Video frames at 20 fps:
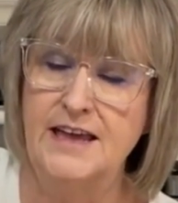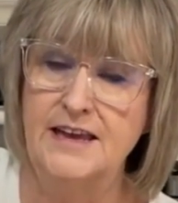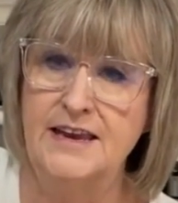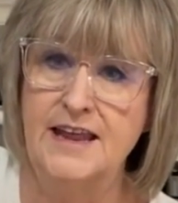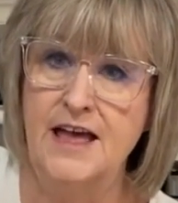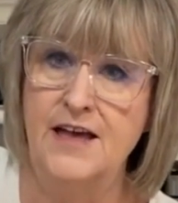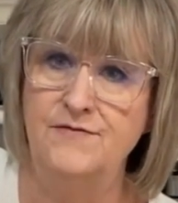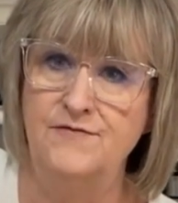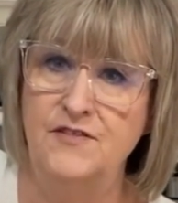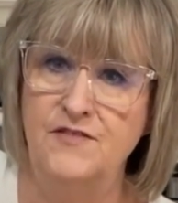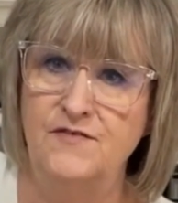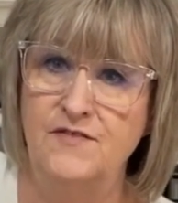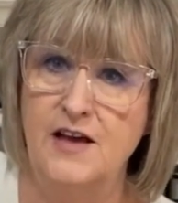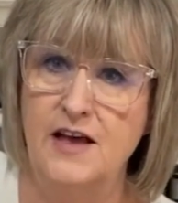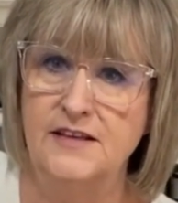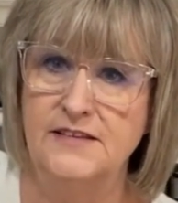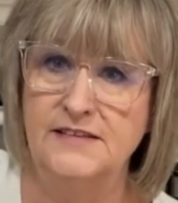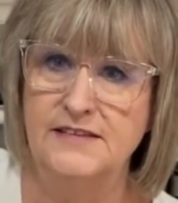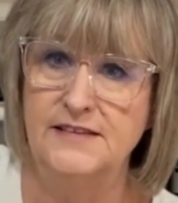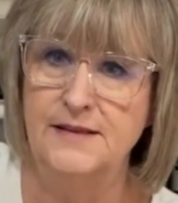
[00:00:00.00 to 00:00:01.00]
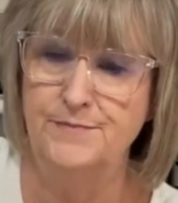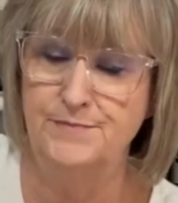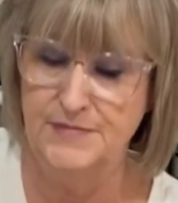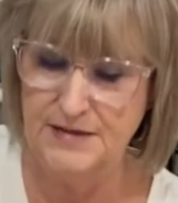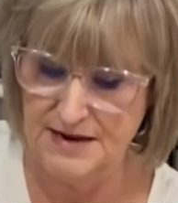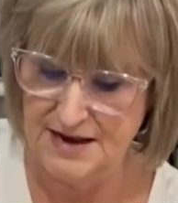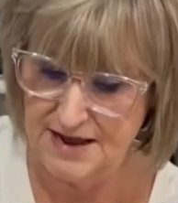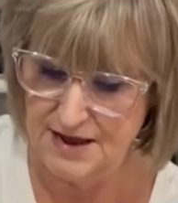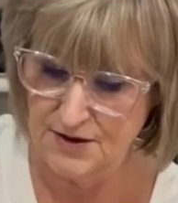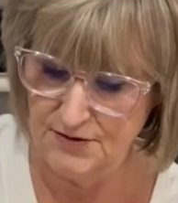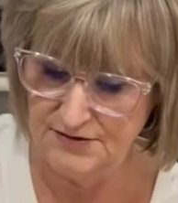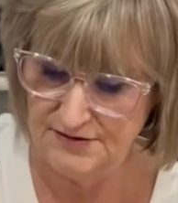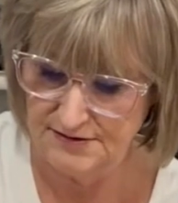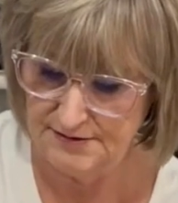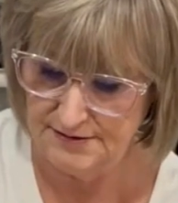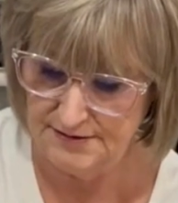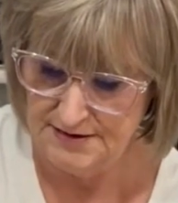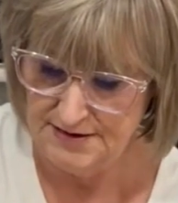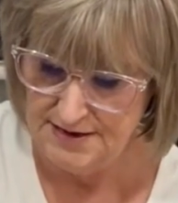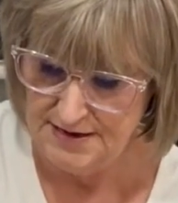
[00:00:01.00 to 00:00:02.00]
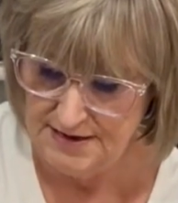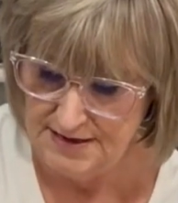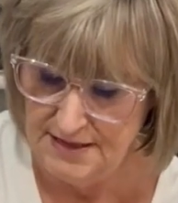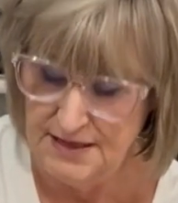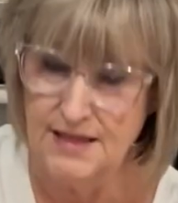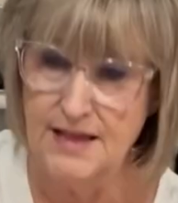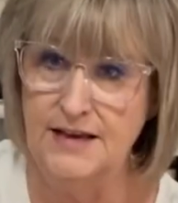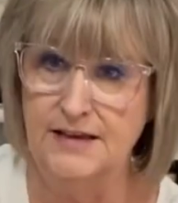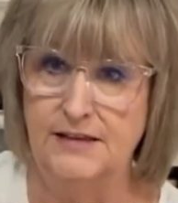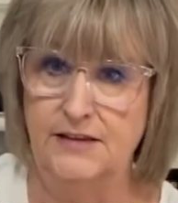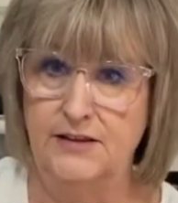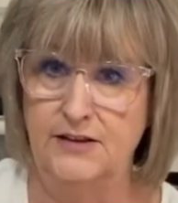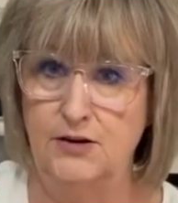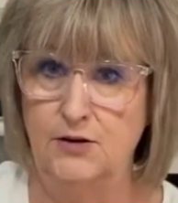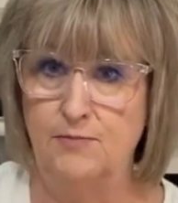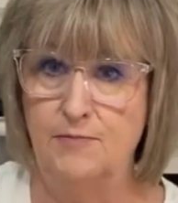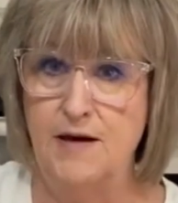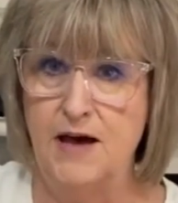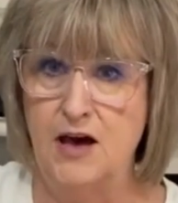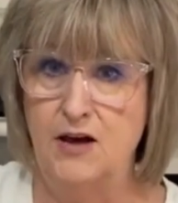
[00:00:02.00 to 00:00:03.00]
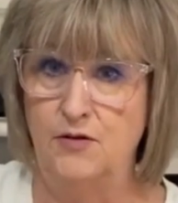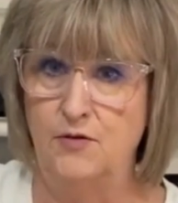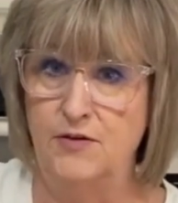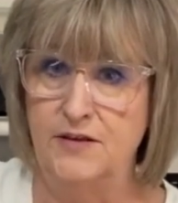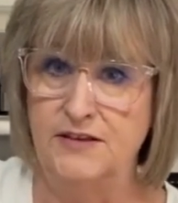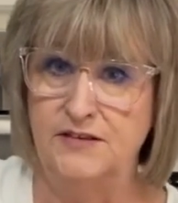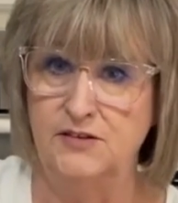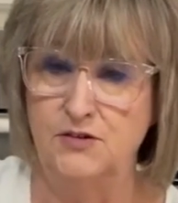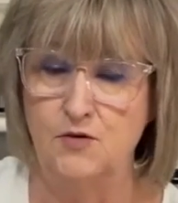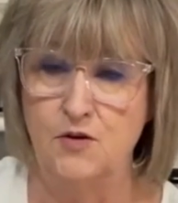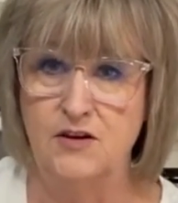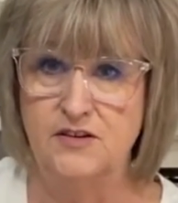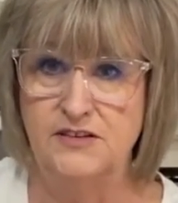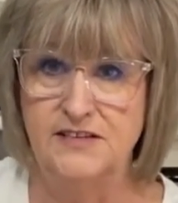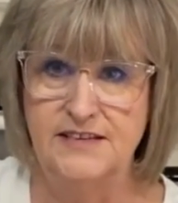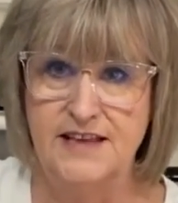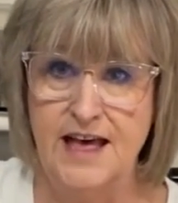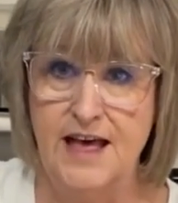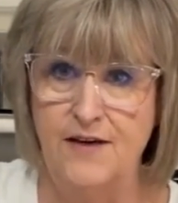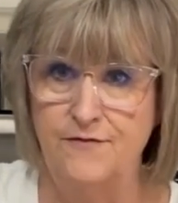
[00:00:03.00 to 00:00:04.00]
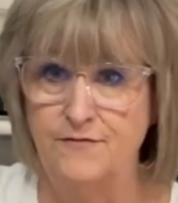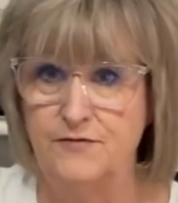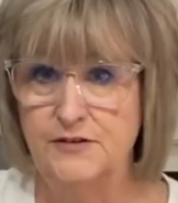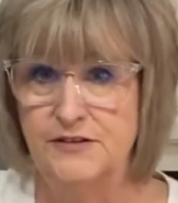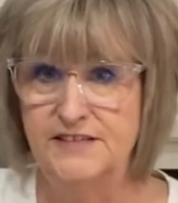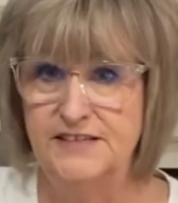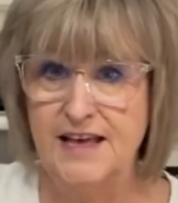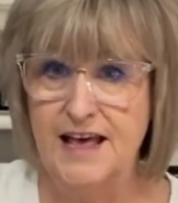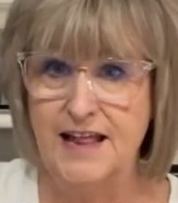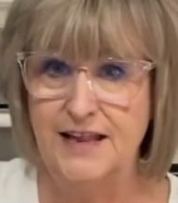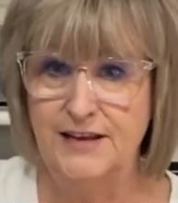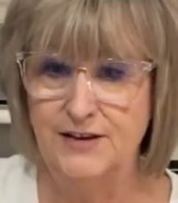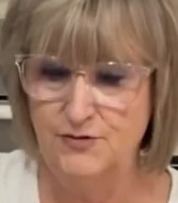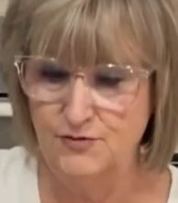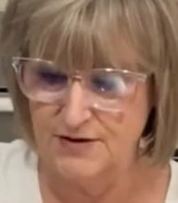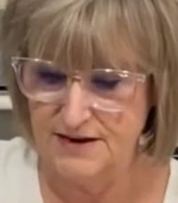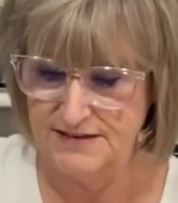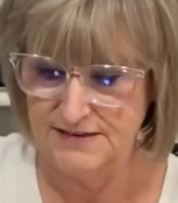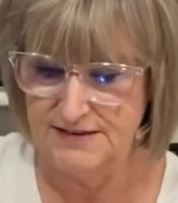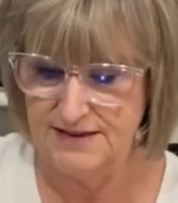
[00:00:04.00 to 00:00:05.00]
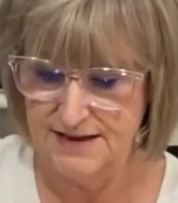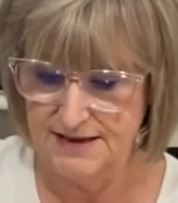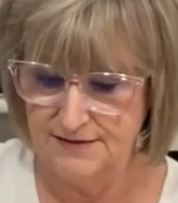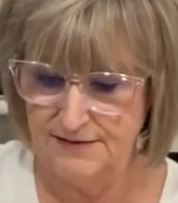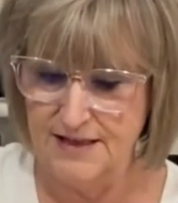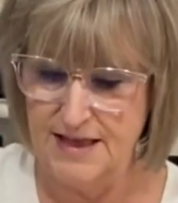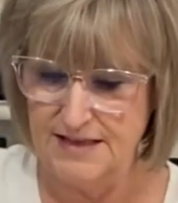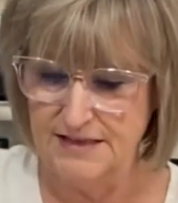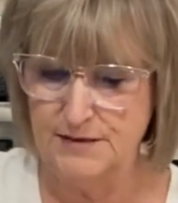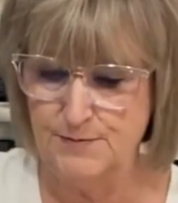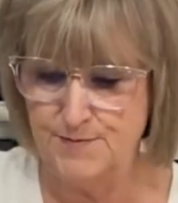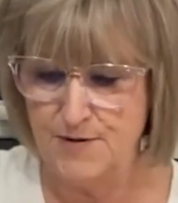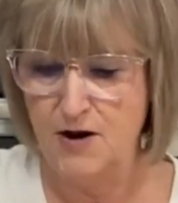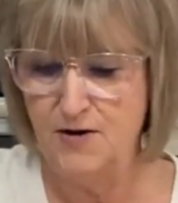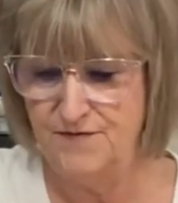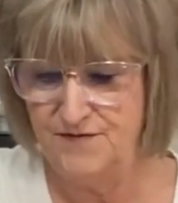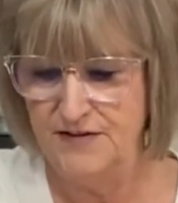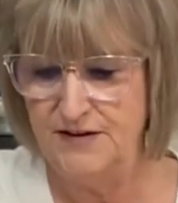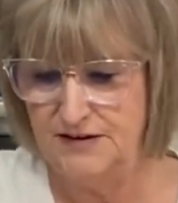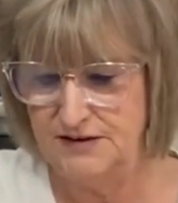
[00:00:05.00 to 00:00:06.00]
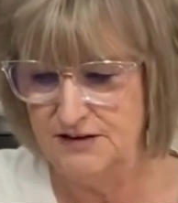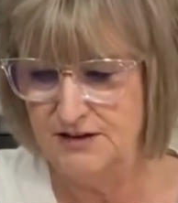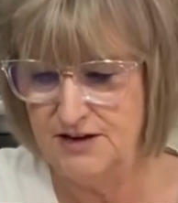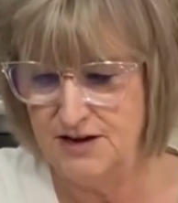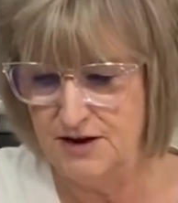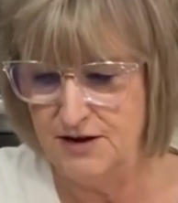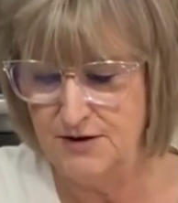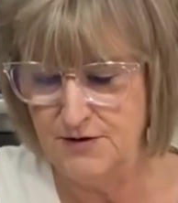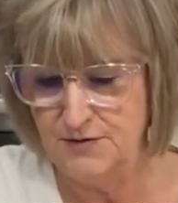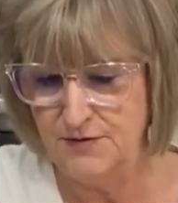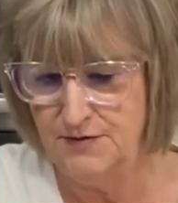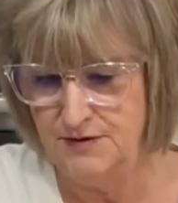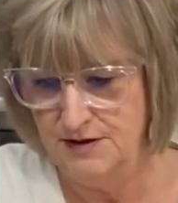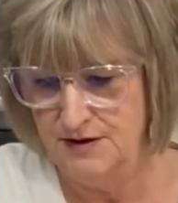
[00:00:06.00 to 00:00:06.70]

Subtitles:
Now, if you've got something else, like a little bottle that squirts out for salad dressing, that's perfect too.